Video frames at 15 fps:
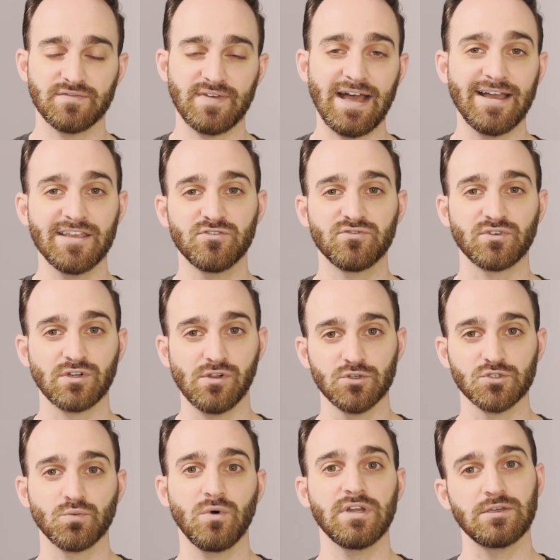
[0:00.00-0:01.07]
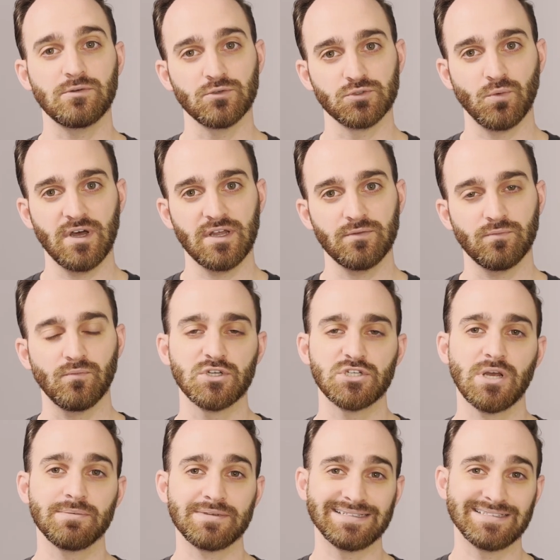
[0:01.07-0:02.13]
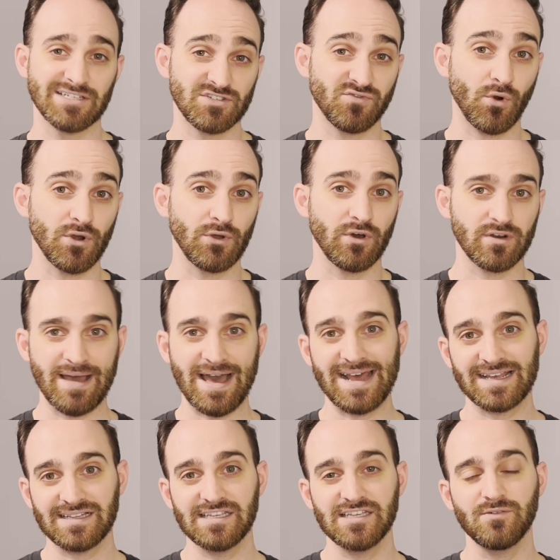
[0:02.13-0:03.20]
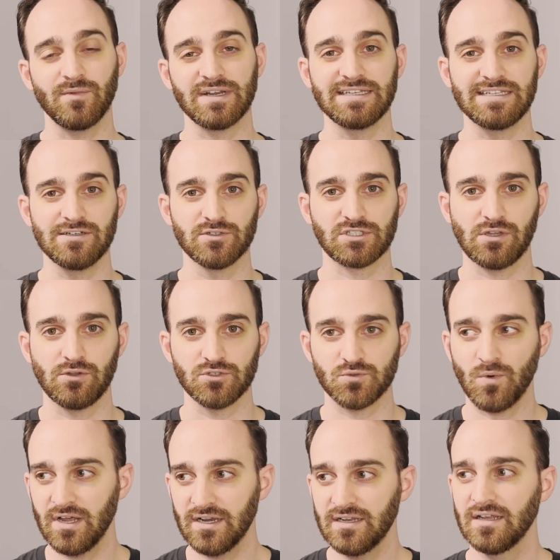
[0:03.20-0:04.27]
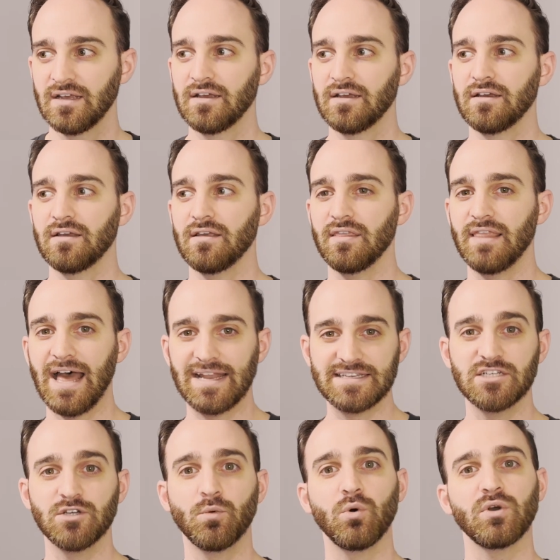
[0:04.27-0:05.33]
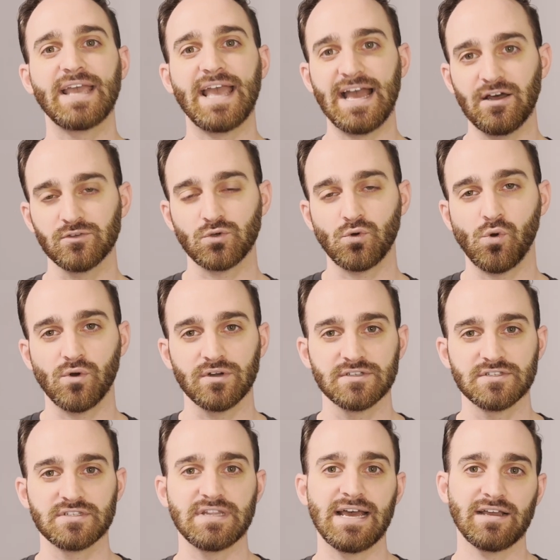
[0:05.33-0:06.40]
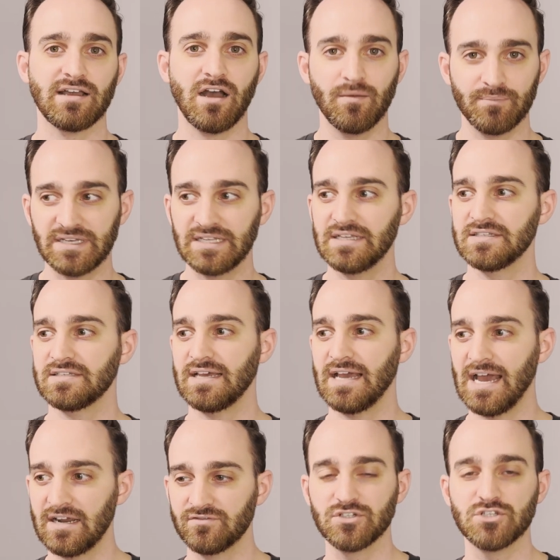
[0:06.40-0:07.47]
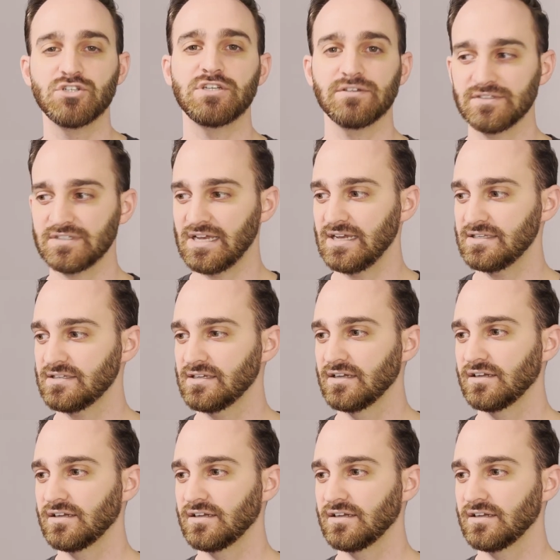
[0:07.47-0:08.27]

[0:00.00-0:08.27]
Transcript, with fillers: a value for closed won equals one, which HubSpot does for you automatically when a deal is closed won, that deal will count towards that company's average deal size.